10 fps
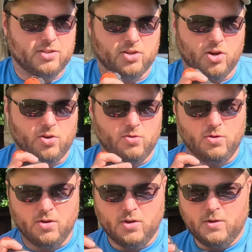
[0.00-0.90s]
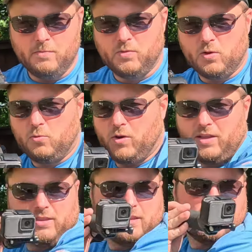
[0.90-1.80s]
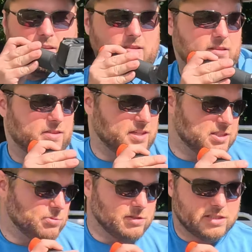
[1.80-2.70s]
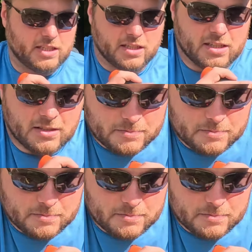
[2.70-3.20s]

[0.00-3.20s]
go with these ones here,